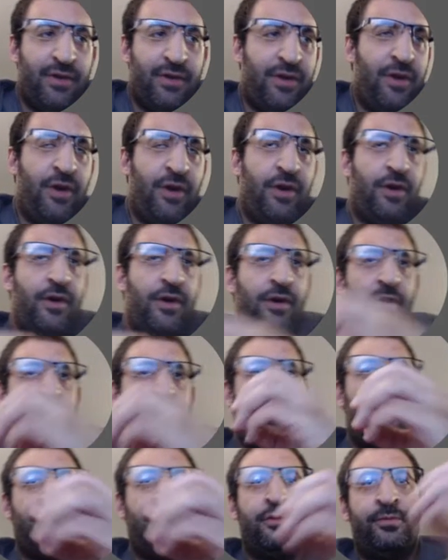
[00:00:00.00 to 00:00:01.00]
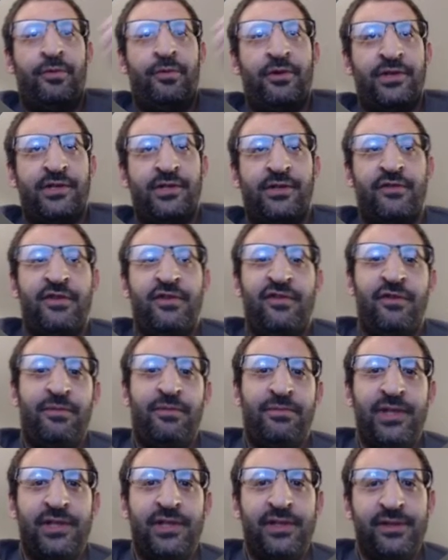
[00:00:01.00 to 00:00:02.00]
all the process of
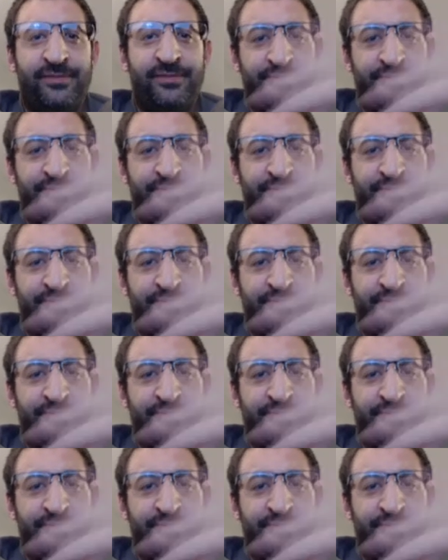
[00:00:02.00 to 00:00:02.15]
development